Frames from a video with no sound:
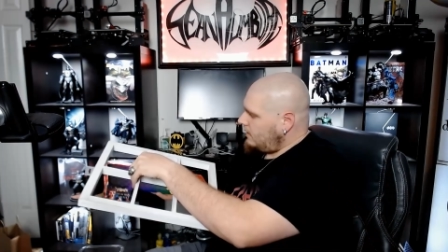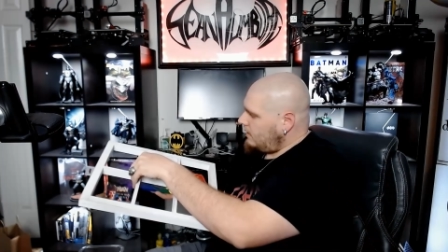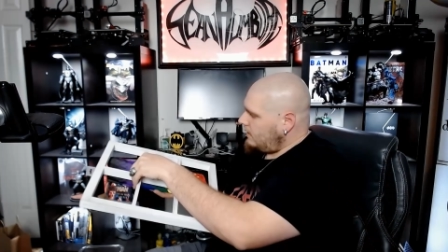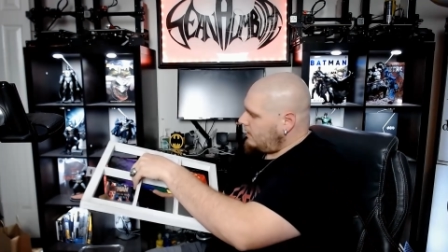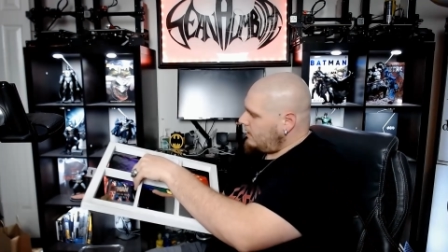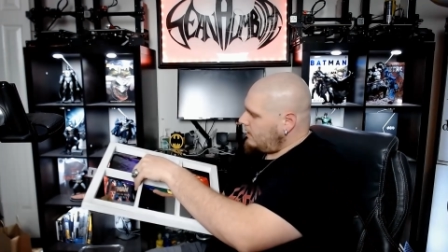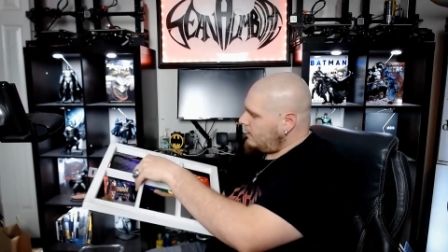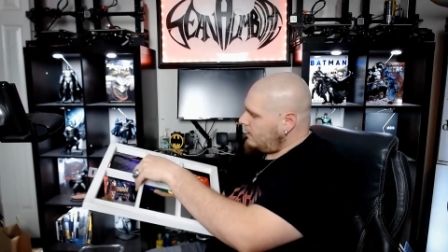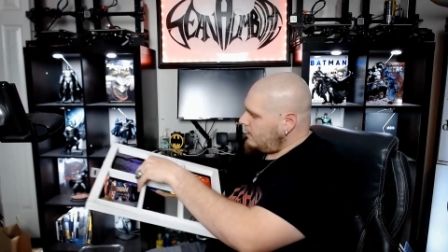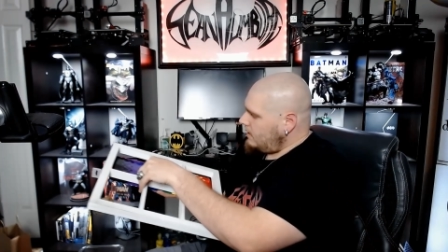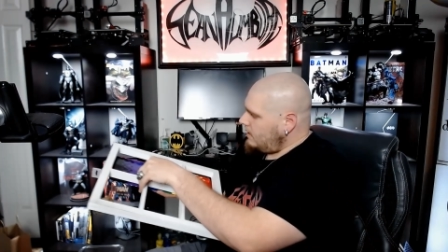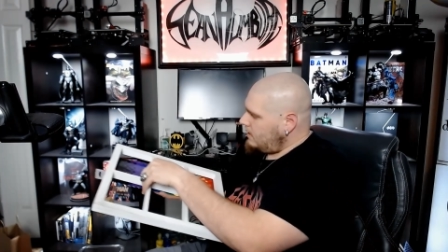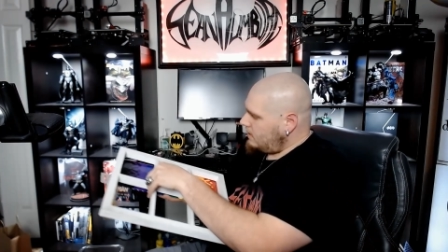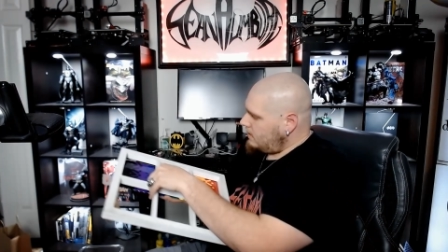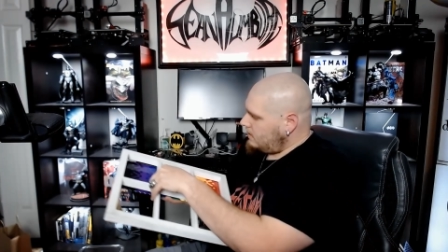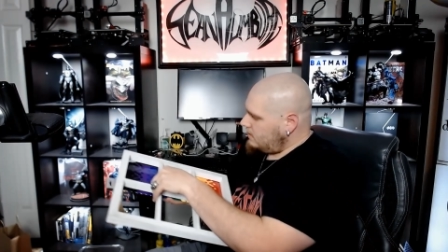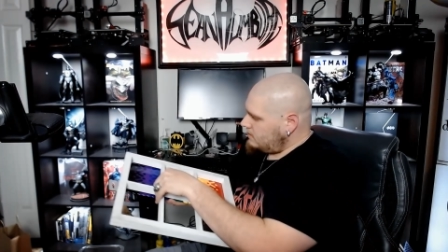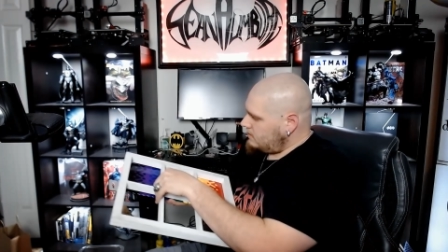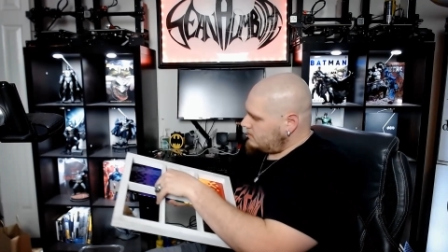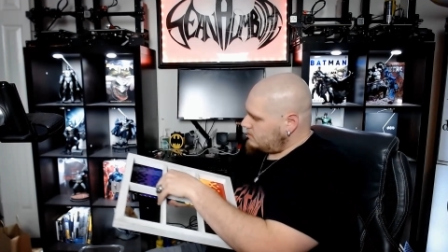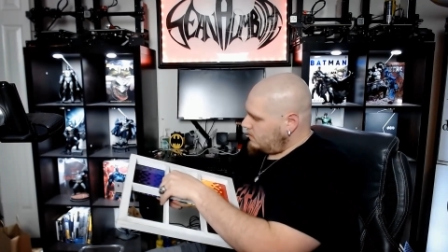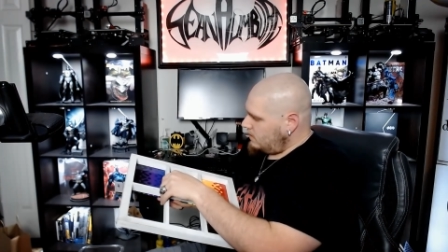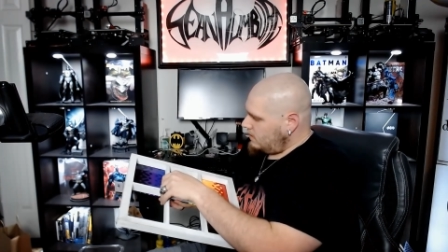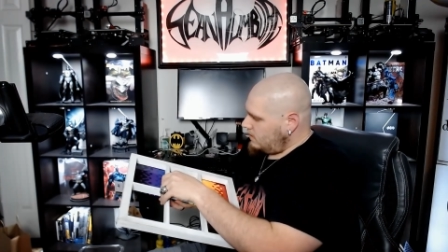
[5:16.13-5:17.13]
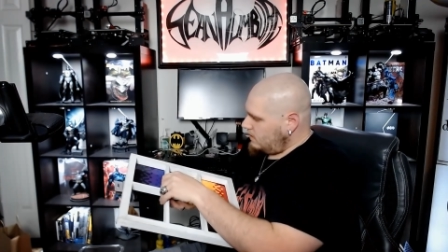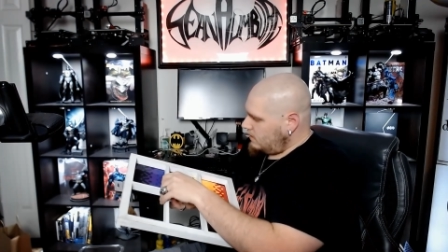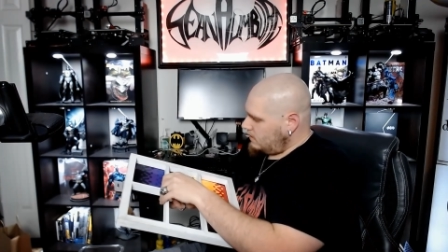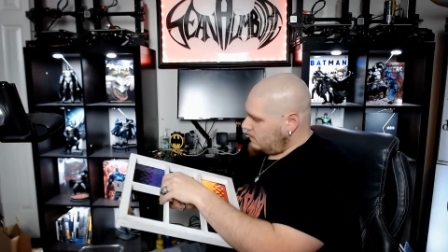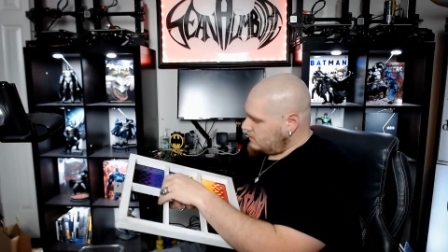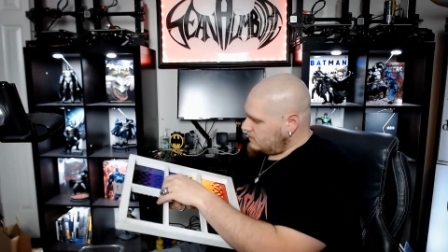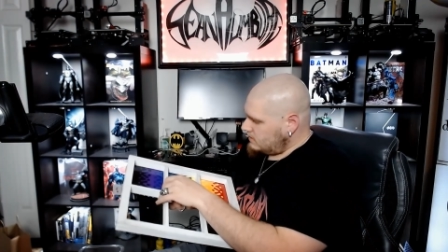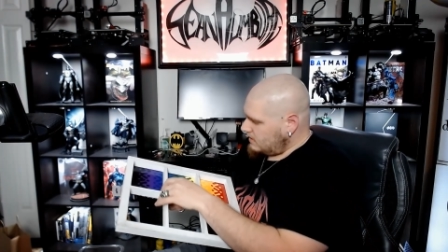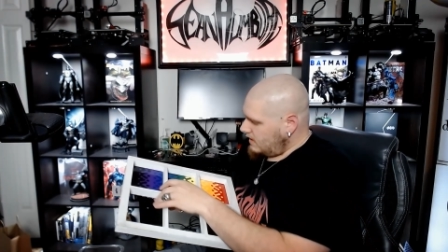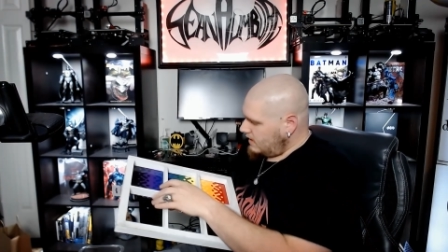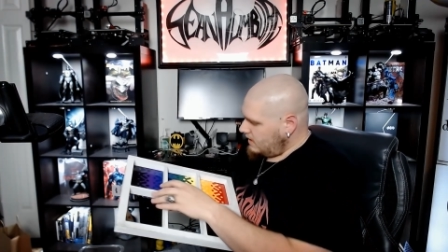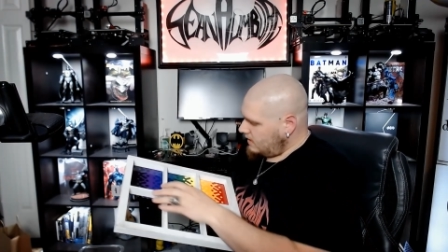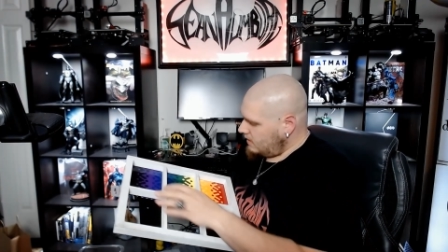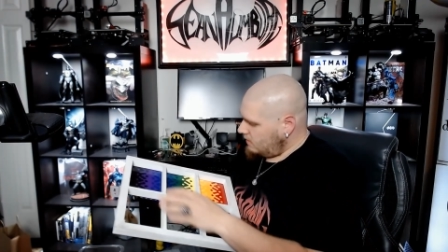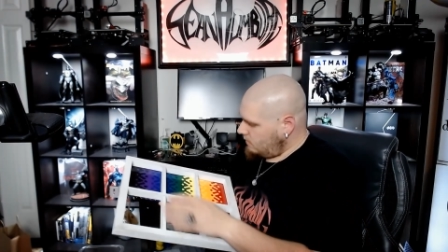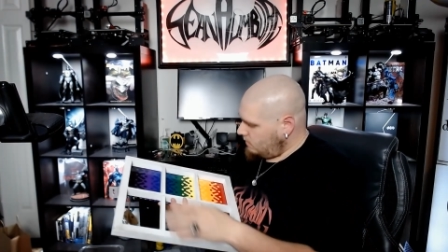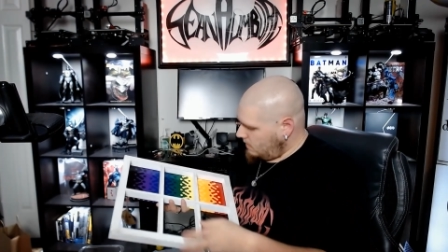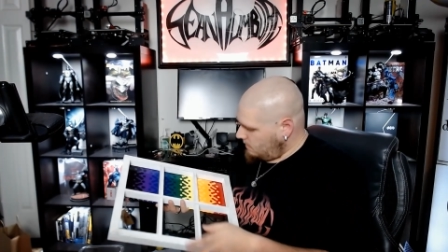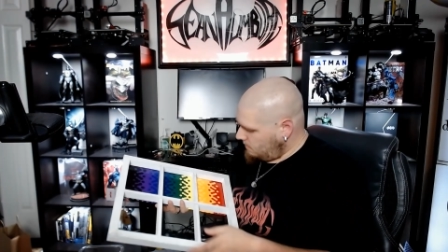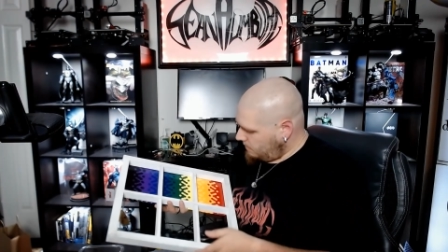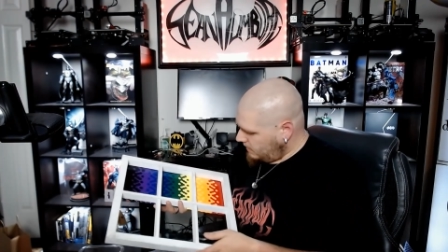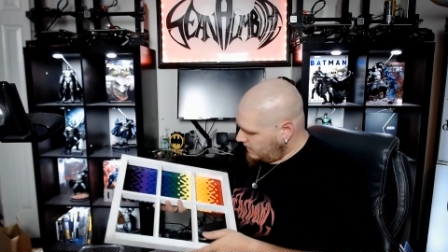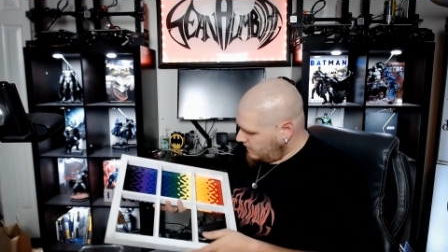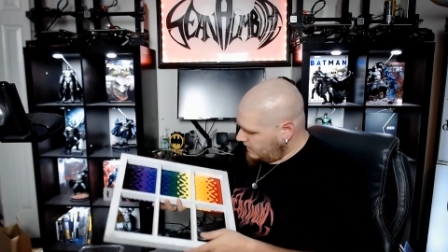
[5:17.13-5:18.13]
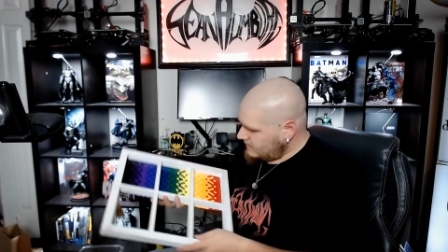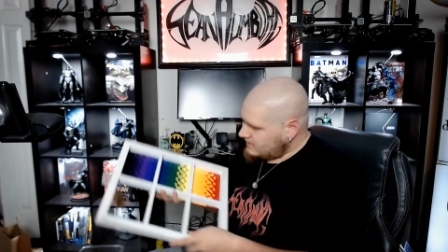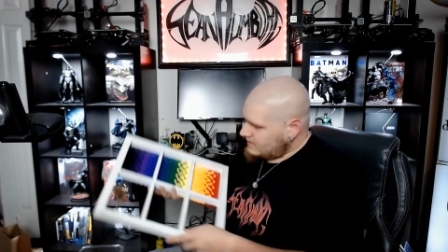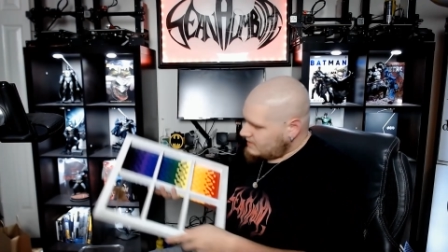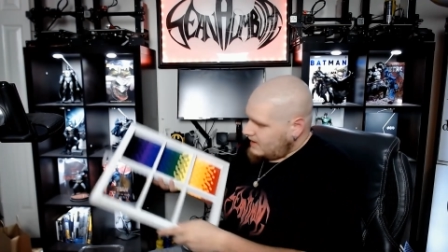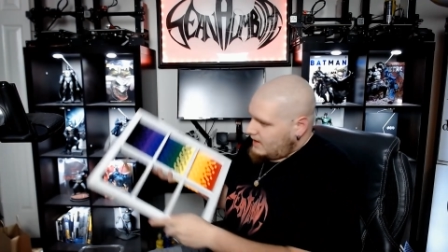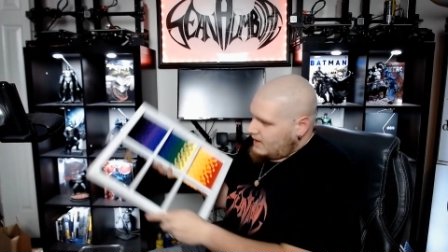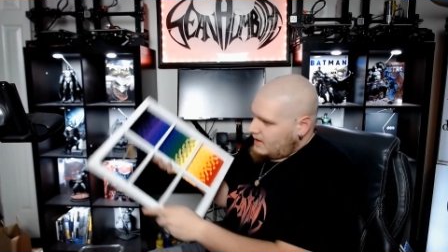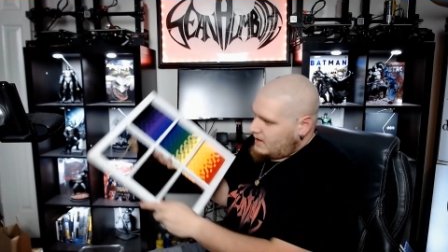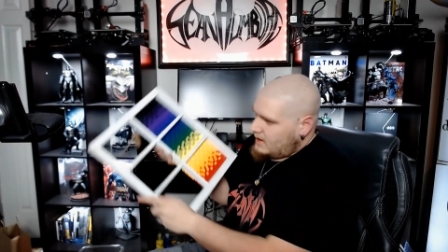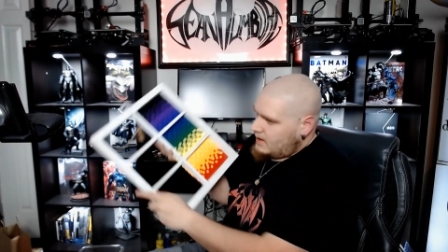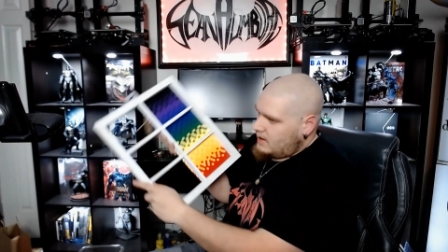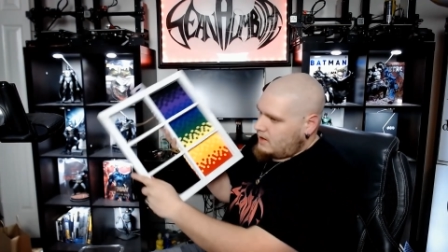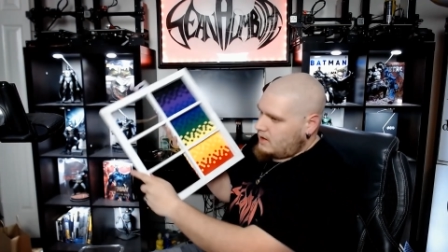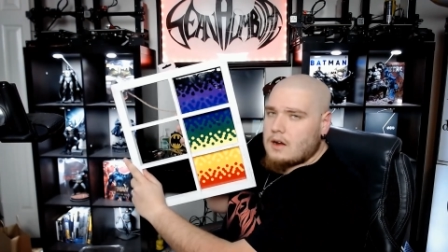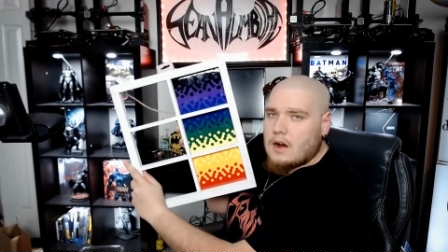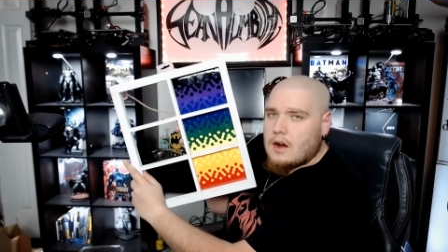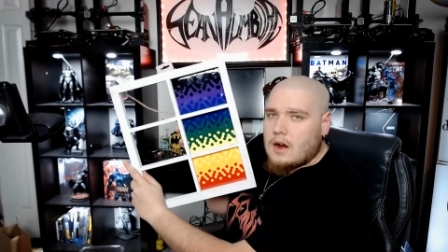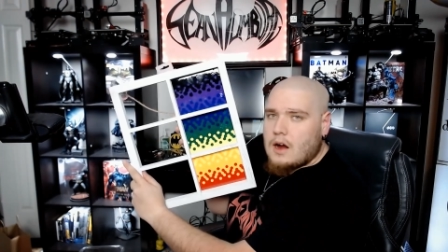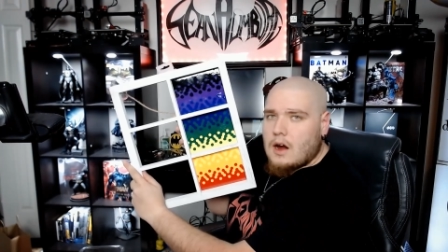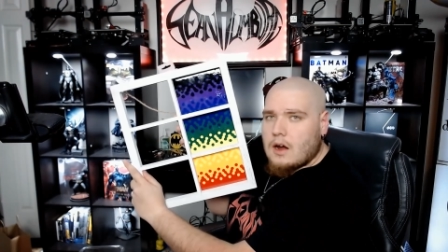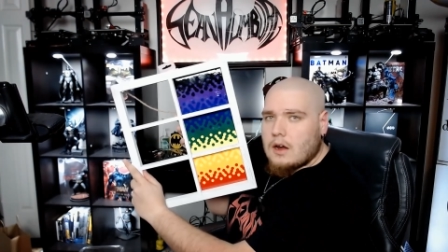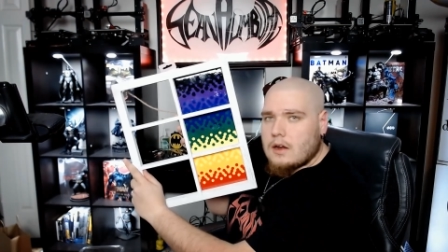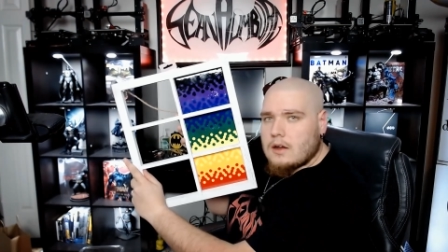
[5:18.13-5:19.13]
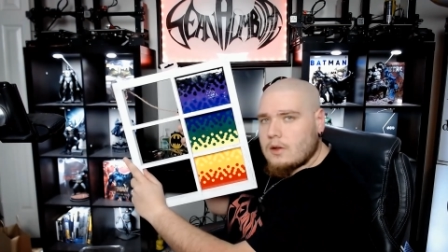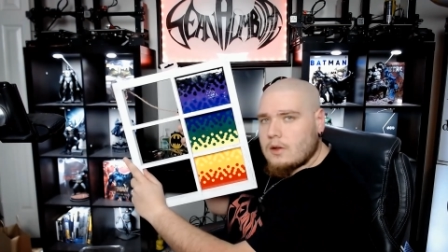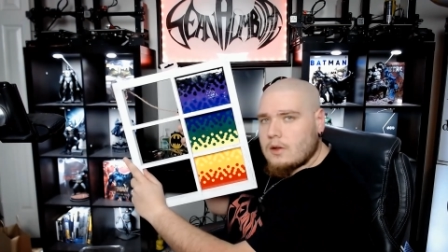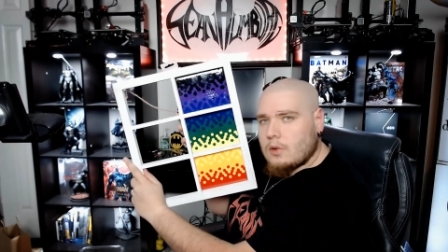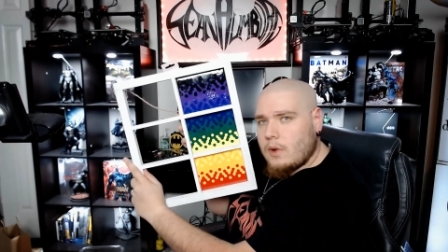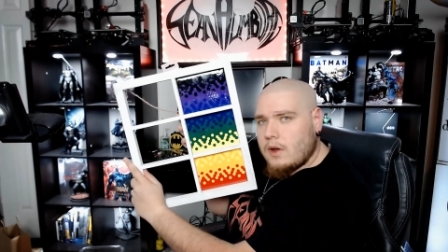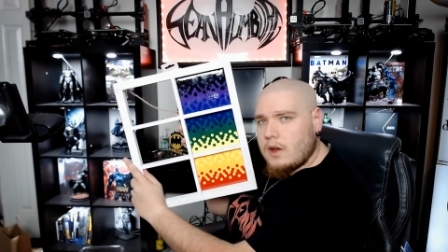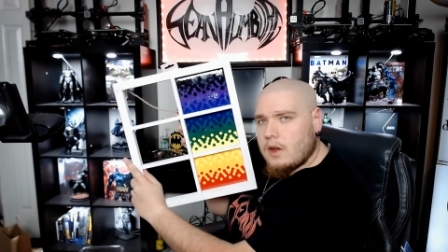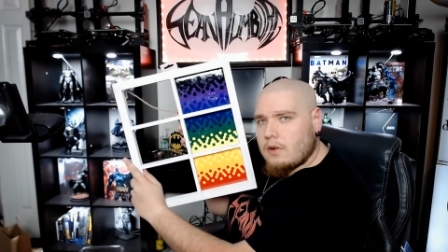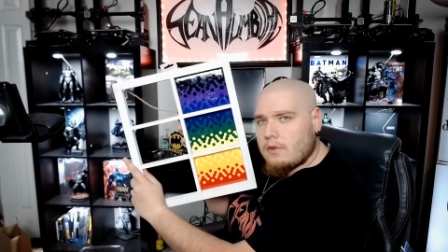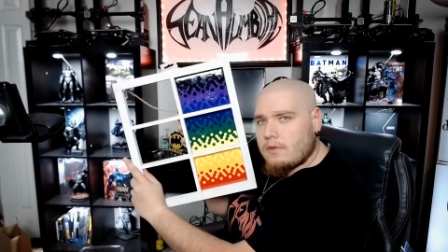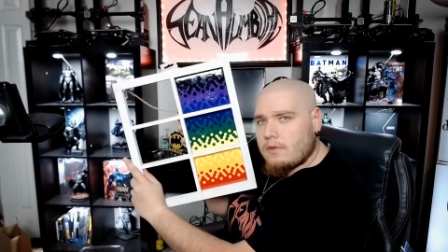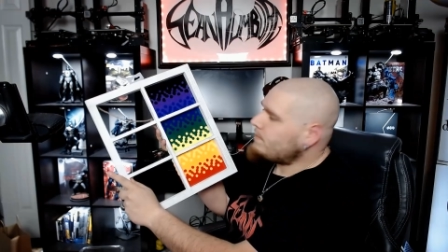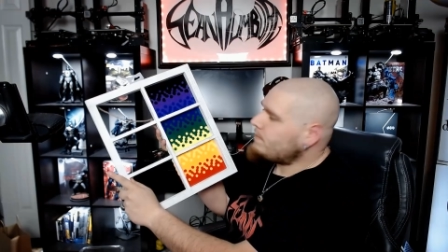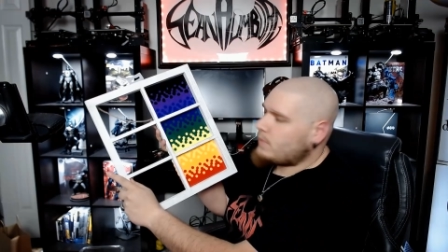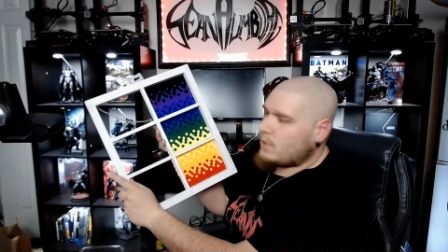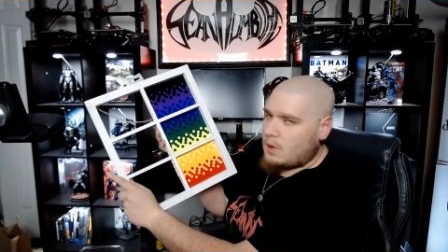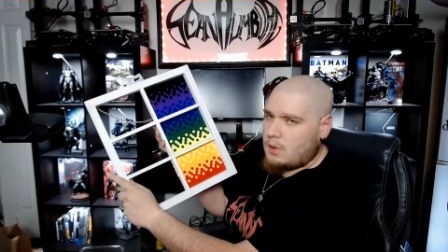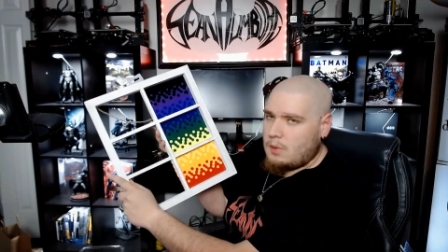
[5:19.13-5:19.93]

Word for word: Here is what it looks like when placed in our little window frame.